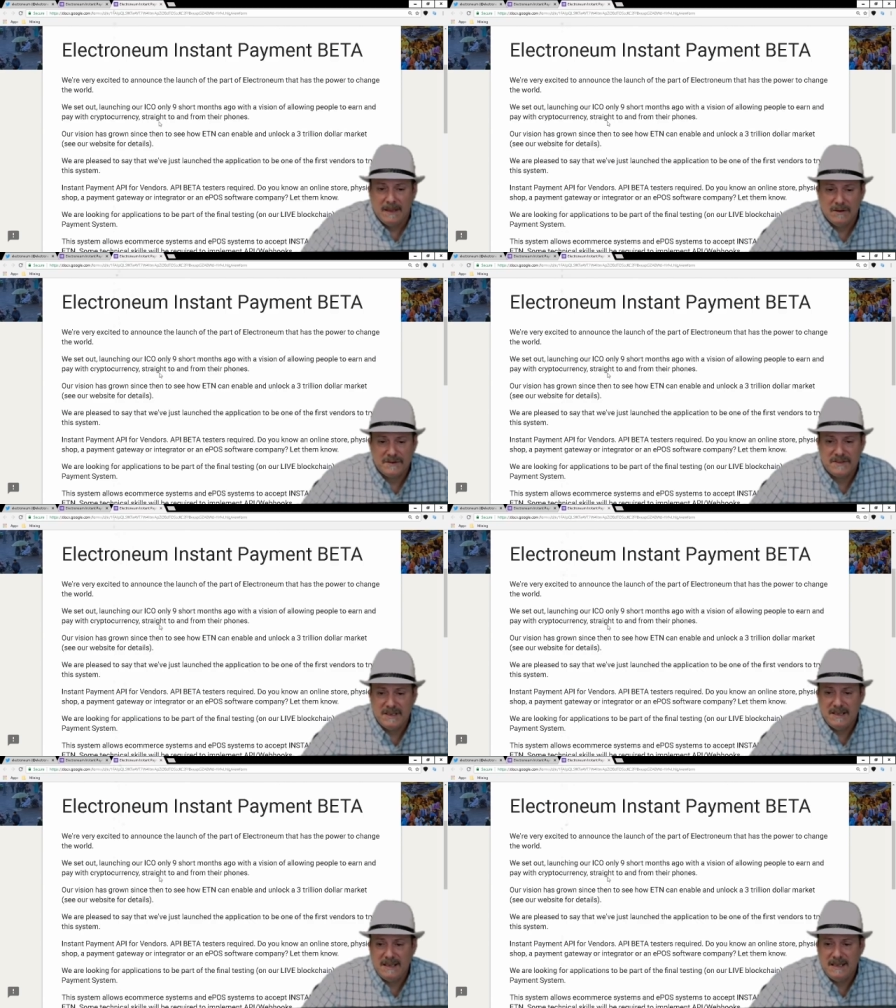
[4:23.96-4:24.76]
You'll
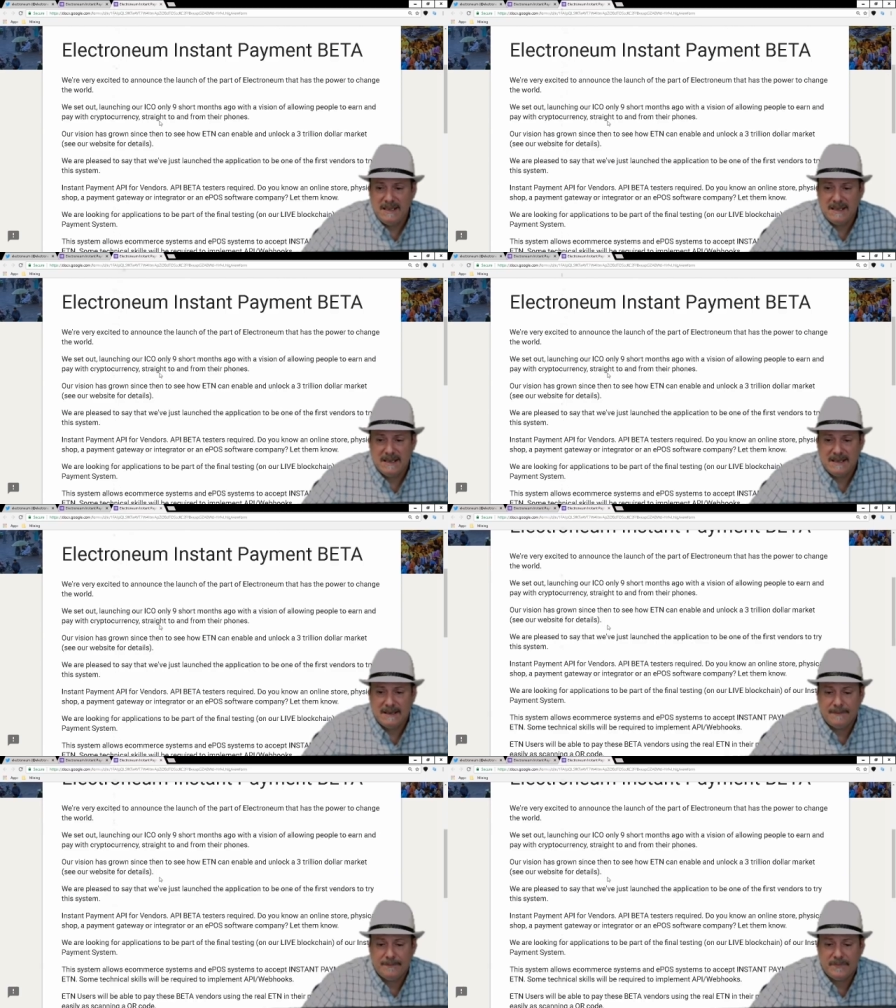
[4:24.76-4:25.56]
see the,
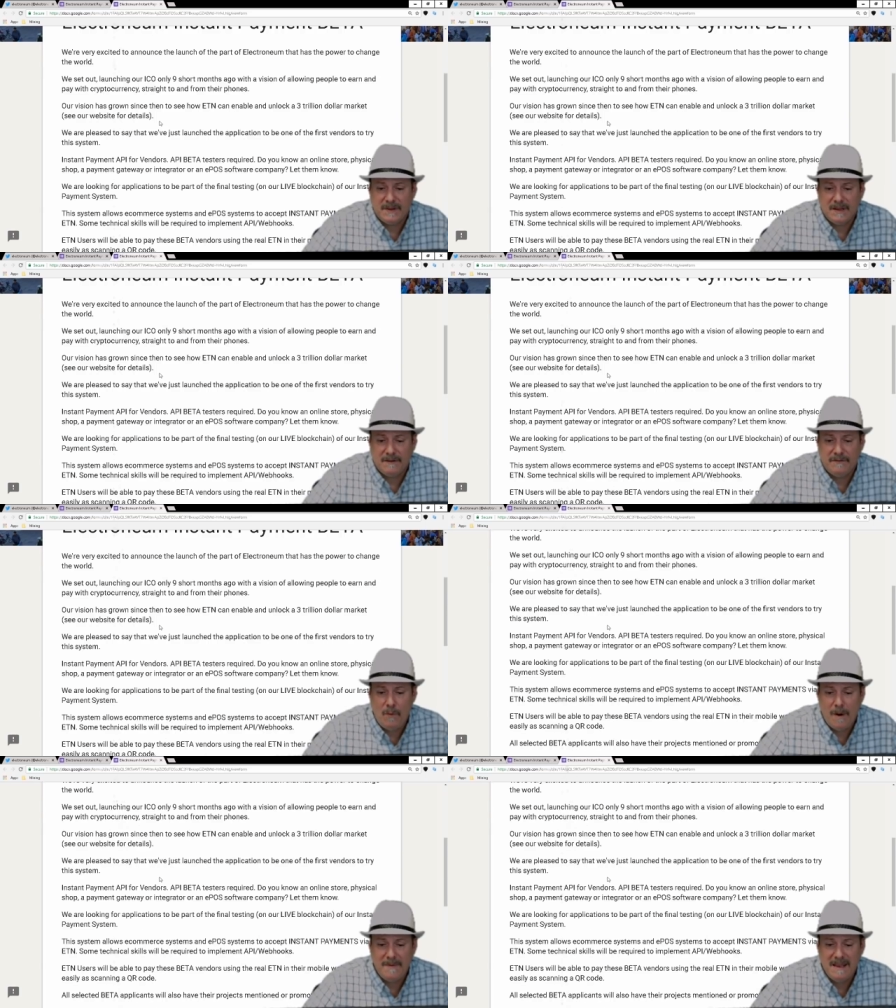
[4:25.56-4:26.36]
uh, the
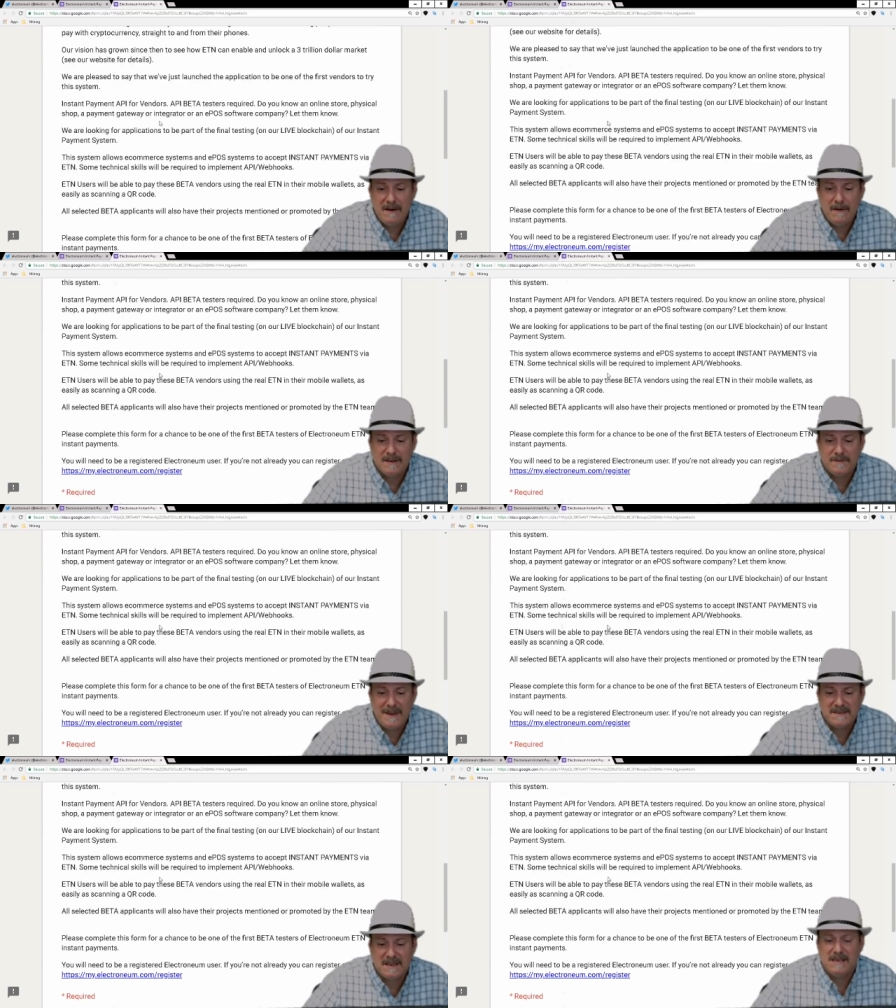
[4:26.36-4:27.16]
form here. It's
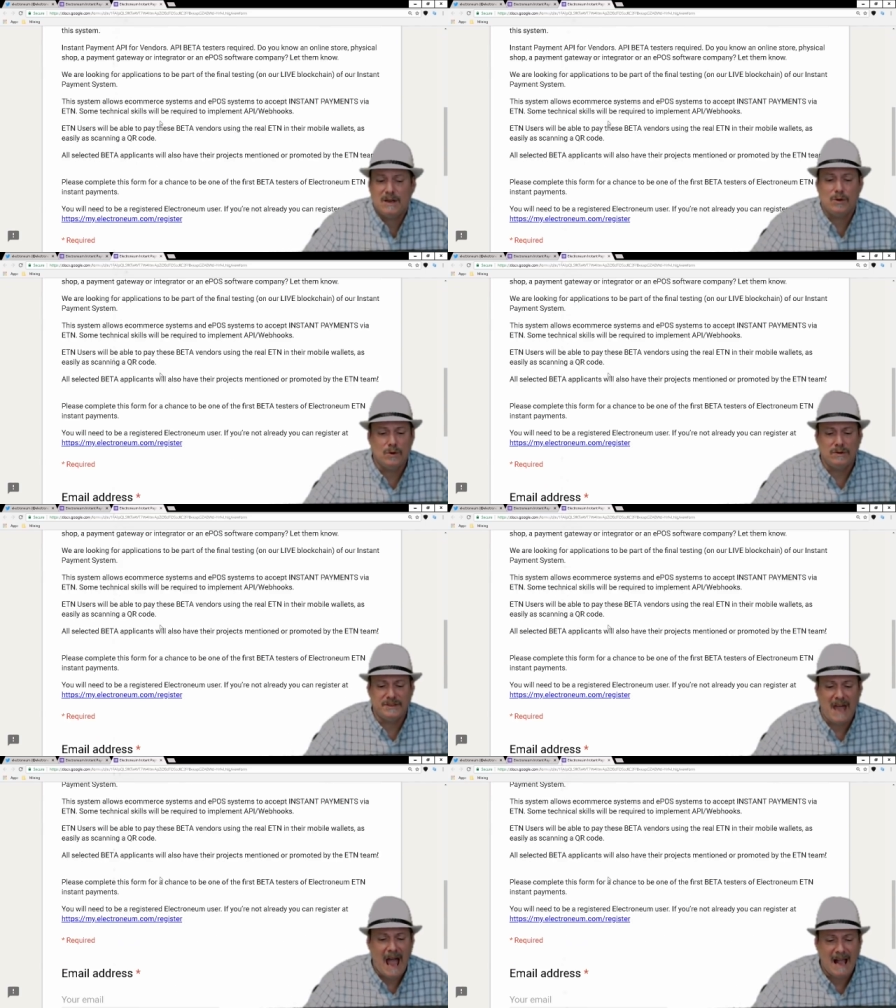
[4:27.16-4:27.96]
basically a Google
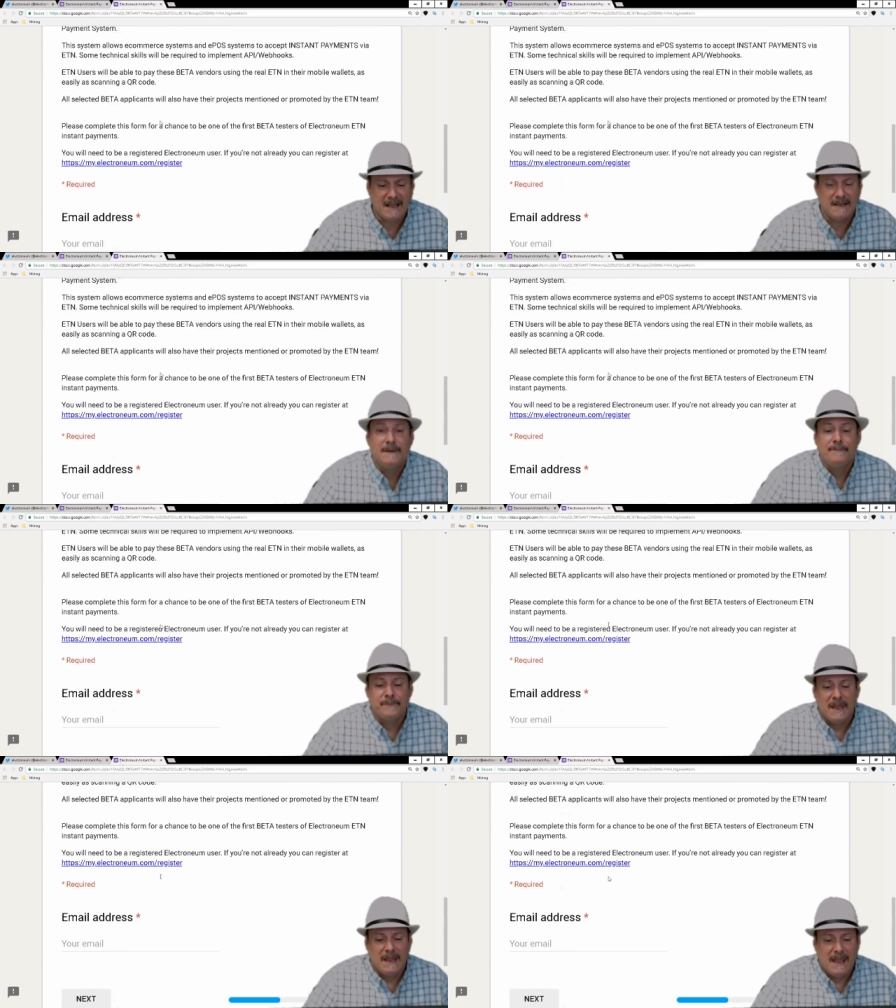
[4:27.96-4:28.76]
Doc
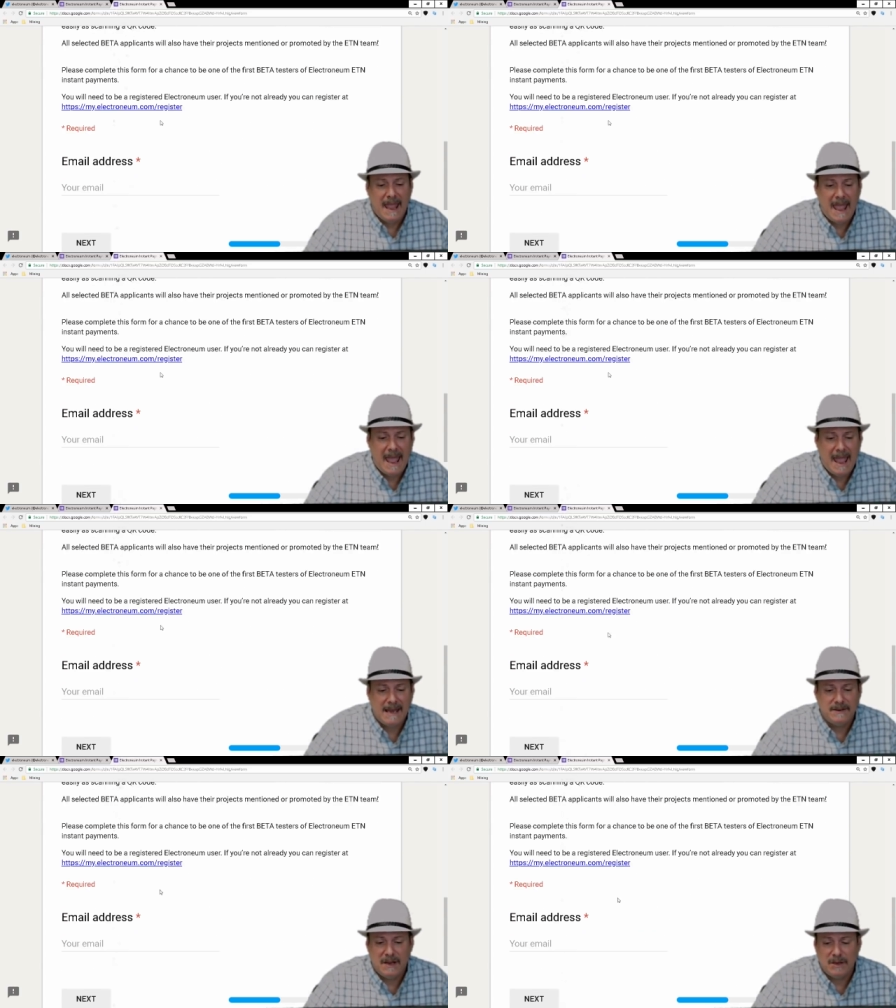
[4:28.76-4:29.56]

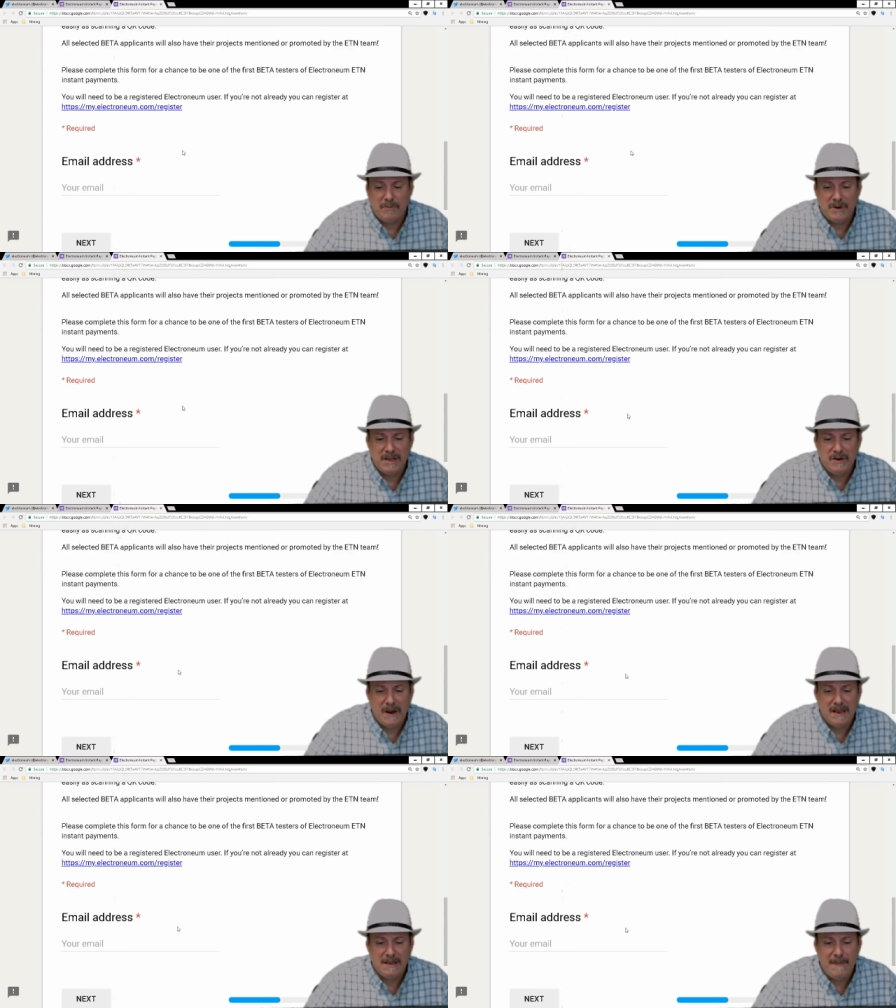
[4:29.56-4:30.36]
and uh, you'll put in your
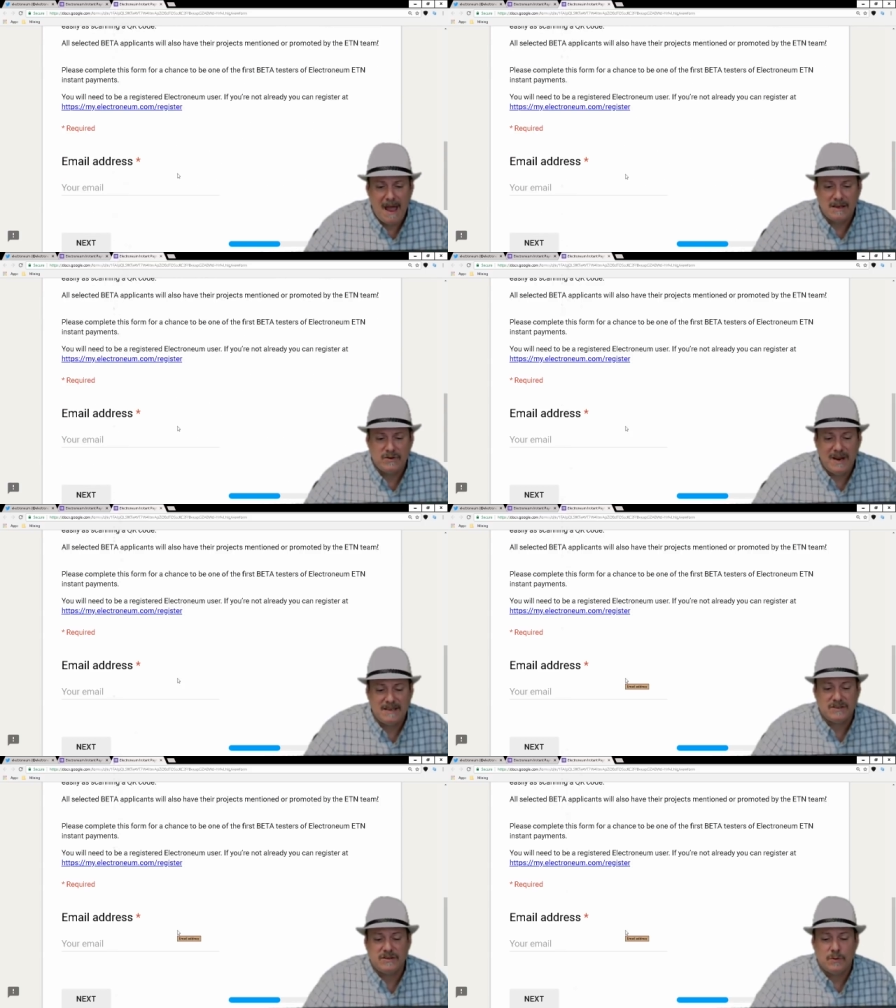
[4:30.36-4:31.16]
email
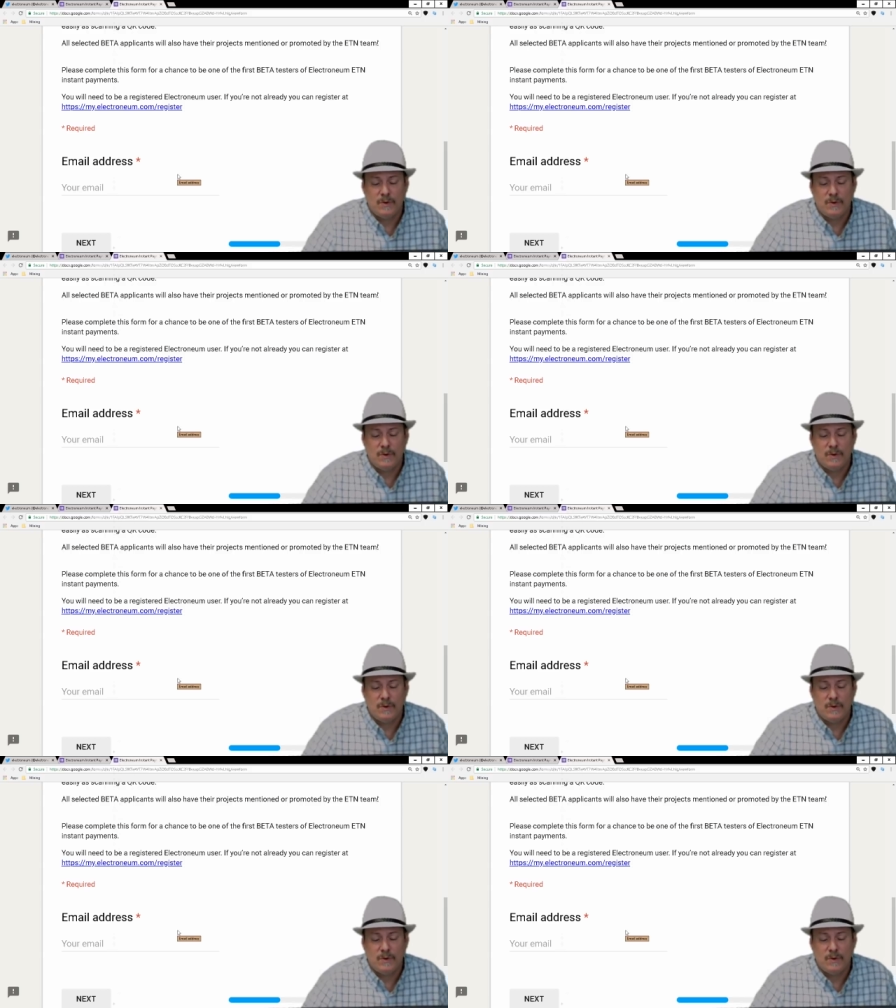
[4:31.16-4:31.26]
address.